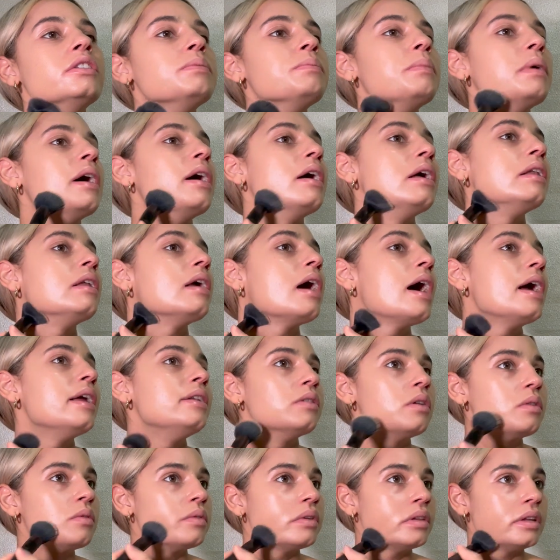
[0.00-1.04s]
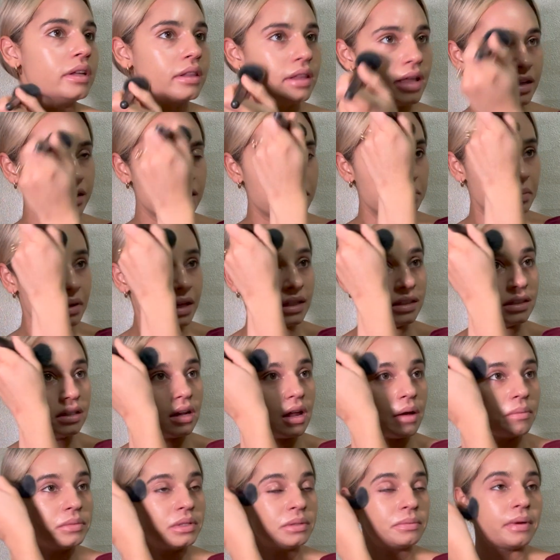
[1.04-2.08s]
but I don't really like to blend it
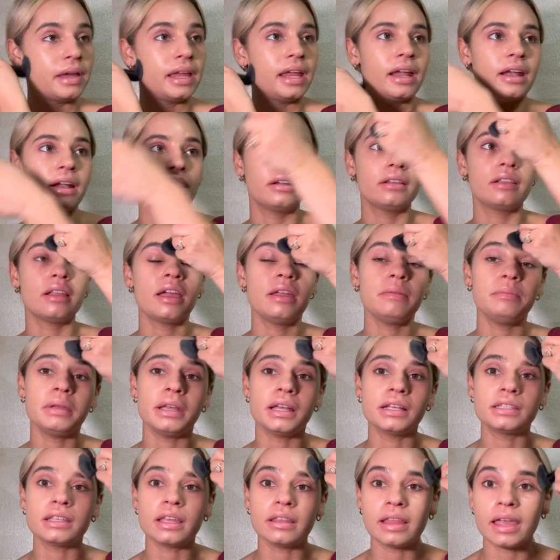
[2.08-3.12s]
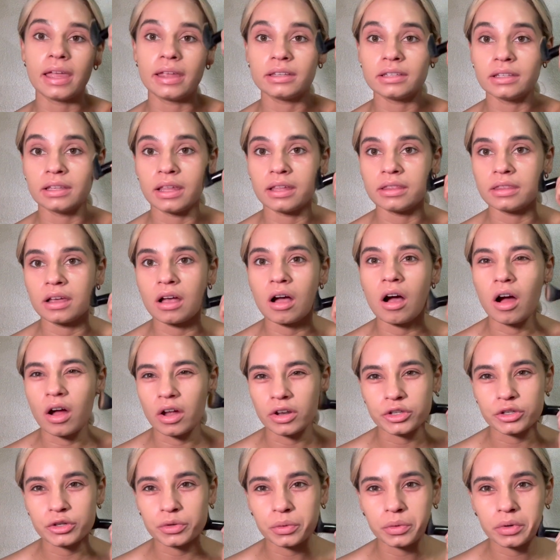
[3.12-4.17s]
up to my hairline because I like to let the
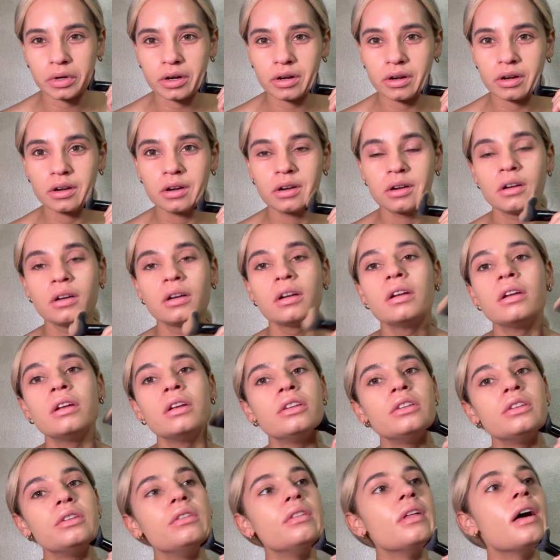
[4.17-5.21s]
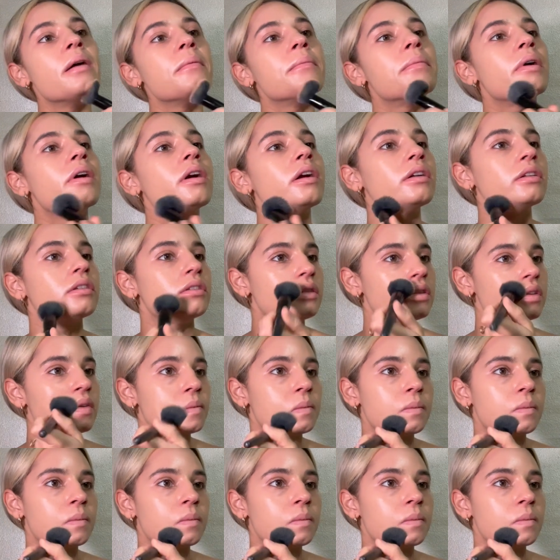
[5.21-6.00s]
contour do that part.